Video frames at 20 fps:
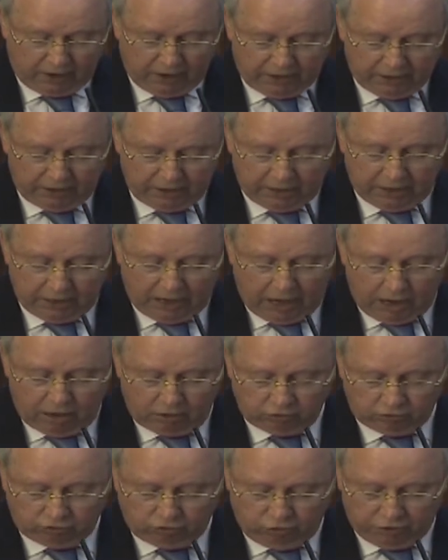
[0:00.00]
via
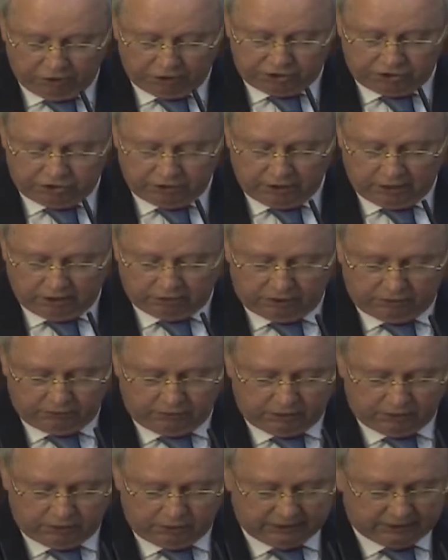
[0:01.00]
outreach
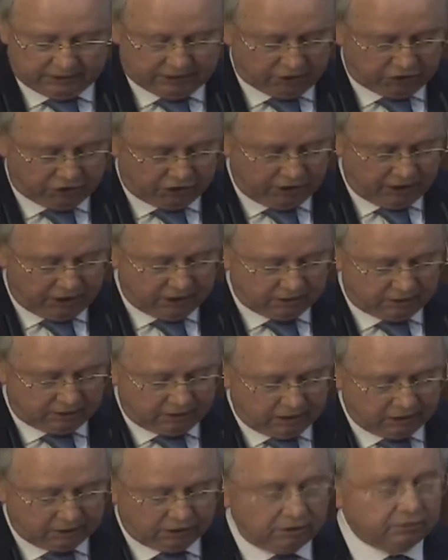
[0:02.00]
activities such as
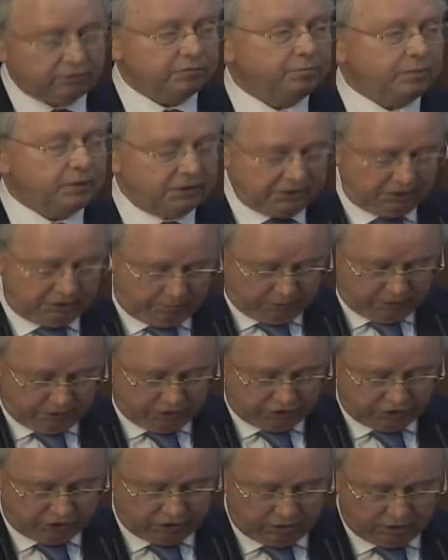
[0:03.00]
the active
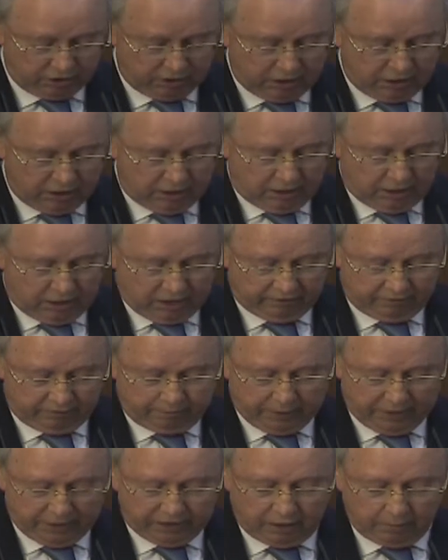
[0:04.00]
participation
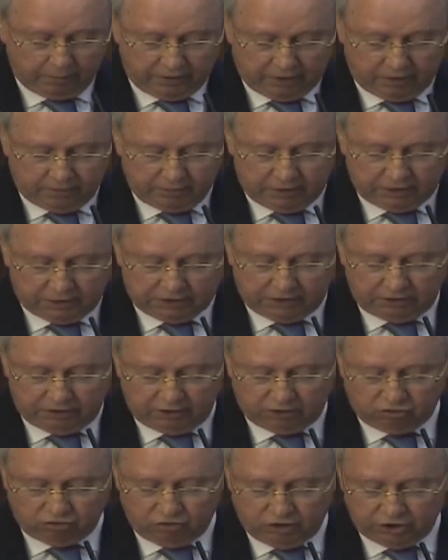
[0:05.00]
of panel members in
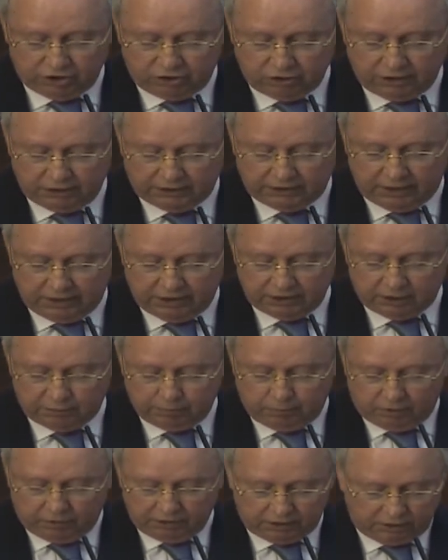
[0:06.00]
International Science
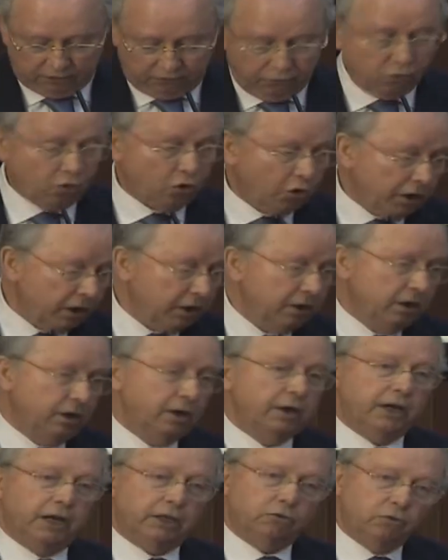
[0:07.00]
Policy
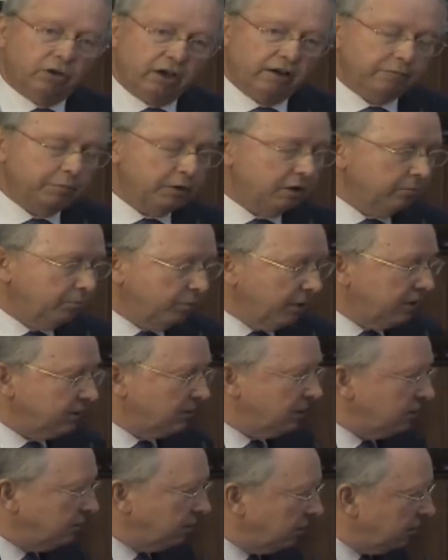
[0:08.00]
Fora, and we have been
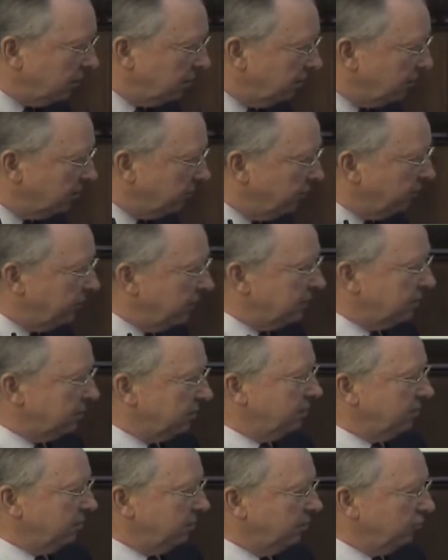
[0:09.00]
present in the
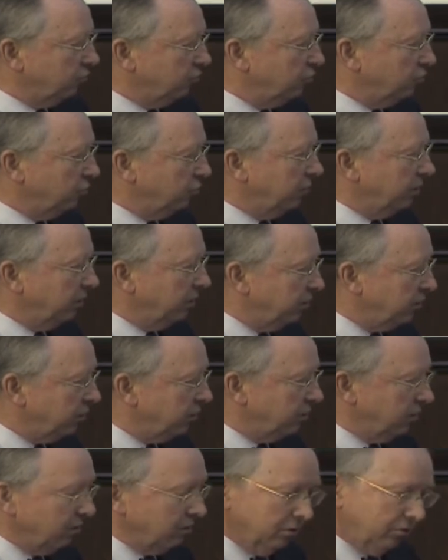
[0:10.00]
first, the two,
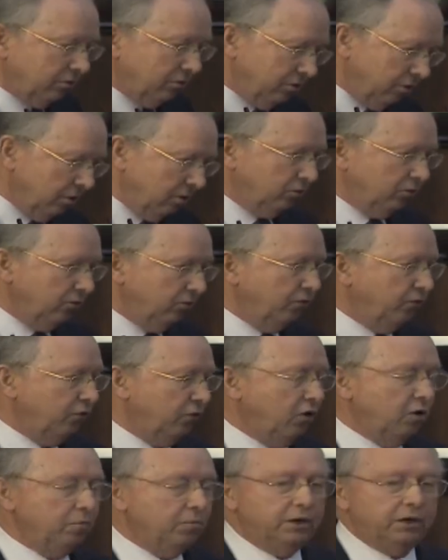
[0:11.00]
initial, the two
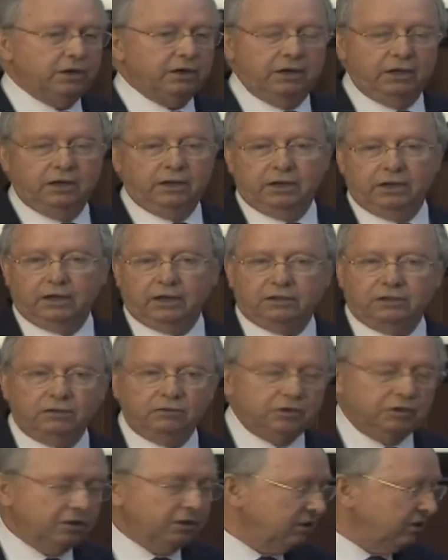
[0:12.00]
former
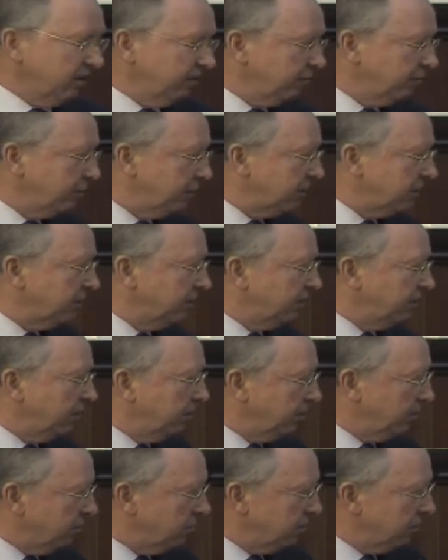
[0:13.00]
activities of PACITA,
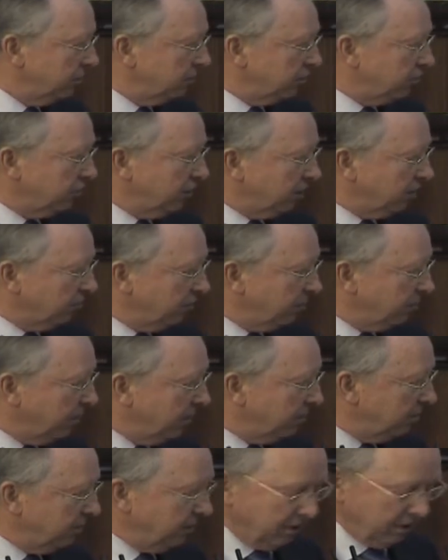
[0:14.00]
both in Czech
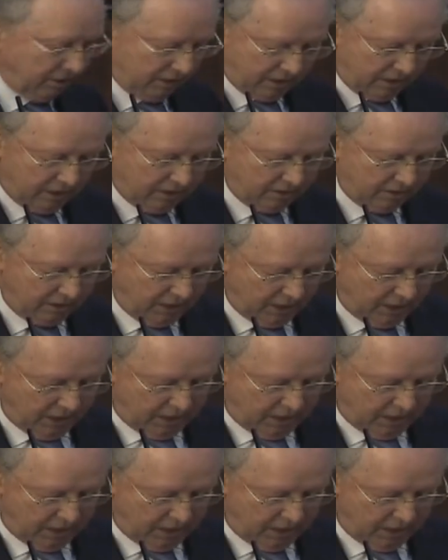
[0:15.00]
Republic and